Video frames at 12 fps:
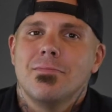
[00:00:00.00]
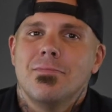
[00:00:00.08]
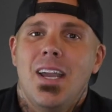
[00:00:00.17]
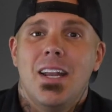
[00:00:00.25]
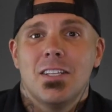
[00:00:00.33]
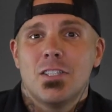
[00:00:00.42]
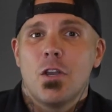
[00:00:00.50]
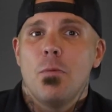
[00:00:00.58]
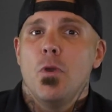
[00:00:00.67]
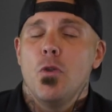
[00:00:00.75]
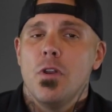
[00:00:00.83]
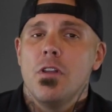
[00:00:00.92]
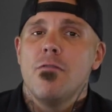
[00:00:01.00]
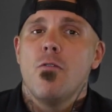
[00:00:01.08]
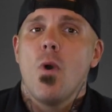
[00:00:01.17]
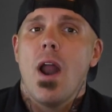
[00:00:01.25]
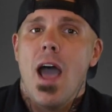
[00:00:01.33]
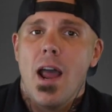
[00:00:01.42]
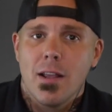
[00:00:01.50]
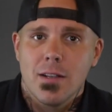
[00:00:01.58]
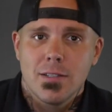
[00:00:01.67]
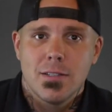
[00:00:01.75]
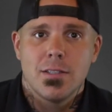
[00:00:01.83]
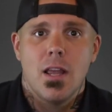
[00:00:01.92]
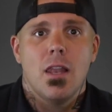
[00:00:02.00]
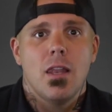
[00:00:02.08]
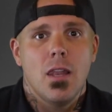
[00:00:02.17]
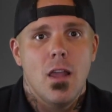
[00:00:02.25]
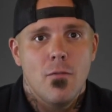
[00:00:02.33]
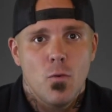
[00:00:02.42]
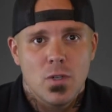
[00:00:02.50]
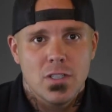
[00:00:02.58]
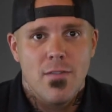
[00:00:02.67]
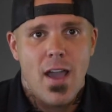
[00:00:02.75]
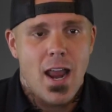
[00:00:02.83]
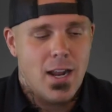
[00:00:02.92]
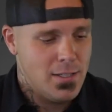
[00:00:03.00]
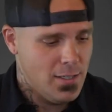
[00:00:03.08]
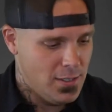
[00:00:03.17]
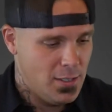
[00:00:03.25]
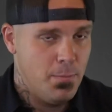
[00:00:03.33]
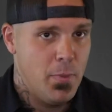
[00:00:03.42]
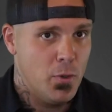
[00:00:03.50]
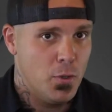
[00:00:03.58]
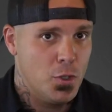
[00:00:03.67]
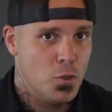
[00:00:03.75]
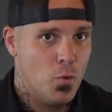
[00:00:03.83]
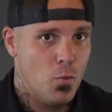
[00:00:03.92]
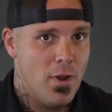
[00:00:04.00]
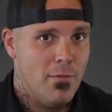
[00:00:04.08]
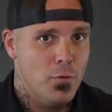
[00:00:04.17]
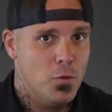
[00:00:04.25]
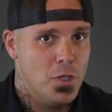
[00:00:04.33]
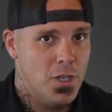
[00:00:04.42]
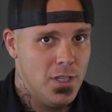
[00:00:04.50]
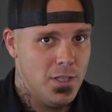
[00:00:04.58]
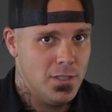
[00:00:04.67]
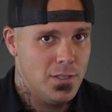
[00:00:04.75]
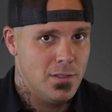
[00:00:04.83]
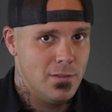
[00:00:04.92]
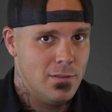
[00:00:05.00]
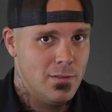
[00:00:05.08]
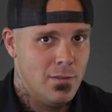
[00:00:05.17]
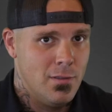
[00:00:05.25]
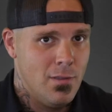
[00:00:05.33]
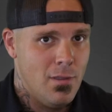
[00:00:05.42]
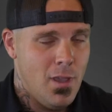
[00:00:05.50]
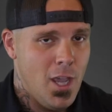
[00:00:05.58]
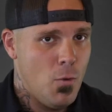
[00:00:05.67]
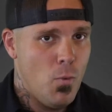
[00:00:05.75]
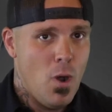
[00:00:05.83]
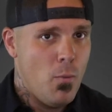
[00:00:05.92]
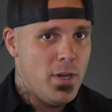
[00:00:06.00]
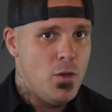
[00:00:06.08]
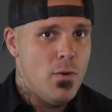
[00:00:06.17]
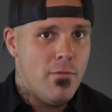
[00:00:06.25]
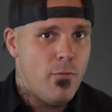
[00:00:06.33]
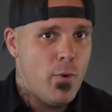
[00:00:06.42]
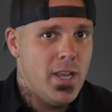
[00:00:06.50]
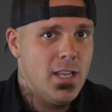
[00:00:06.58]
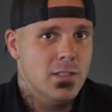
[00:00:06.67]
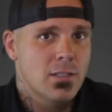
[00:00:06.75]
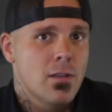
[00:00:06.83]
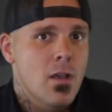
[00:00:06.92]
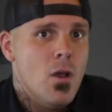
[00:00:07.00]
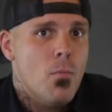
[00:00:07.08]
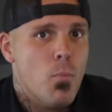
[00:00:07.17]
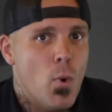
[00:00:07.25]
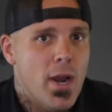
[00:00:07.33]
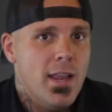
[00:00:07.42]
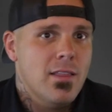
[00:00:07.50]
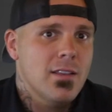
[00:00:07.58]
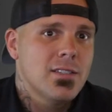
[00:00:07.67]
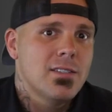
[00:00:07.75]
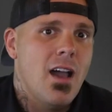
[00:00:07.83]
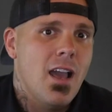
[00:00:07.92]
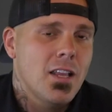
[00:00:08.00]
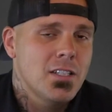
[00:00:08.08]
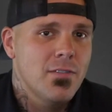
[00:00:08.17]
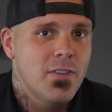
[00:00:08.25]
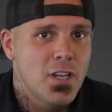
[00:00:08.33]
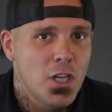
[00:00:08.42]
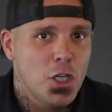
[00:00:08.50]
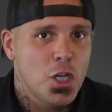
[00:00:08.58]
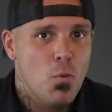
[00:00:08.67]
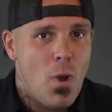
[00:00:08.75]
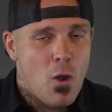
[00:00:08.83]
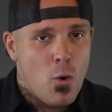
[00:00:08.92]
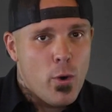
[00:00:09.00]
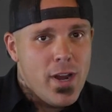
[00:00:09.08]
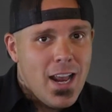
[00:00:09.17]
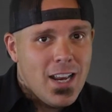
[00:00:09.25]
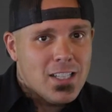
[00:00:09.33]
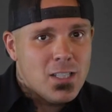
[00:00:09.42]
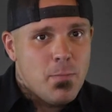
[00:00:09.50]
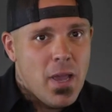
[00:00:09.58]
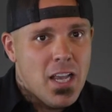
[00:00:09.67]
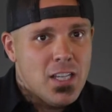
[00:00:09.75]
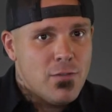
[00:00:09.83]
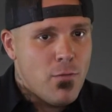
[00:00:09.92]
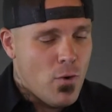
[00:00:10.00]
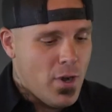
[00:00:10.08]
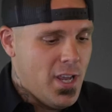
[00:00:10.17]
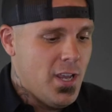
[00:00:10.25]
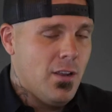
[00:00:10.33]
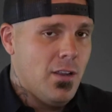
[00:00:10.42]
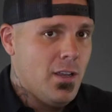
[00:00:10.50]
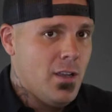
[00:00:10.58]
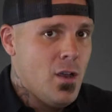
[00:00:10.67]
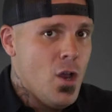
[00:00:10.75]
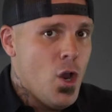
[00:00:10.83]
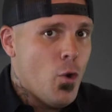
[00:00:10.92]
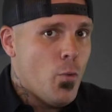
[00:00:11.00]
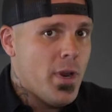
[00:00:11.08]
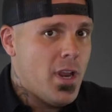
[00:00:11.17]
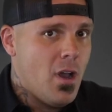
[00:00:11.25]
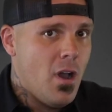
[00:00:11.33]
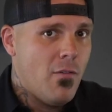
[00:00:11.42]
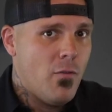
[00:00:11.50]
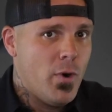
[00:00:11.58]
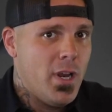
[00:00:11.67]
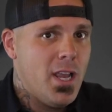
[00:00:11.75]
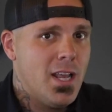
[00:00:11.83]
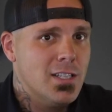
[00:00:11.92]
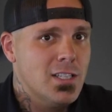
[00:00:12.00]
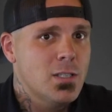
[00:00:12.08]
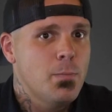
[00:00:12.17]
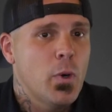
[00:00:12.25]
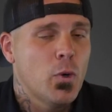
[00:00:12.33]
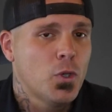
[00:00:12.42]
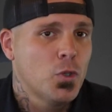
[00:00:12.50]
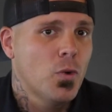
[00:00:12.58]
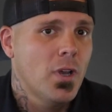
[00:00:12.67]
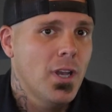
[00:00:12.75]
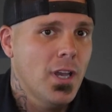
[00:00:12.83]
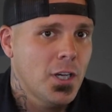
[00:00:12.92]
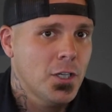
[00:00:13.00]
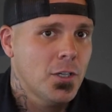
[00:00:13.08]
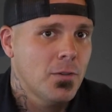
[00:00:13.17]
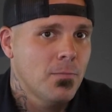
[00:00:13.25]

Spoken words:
And it's a community for addicts, loved ones of addicts, and spiritual refugees. And what we do at Free is break the silence of addiction while creating space for healing, recovery, and spiritual connection.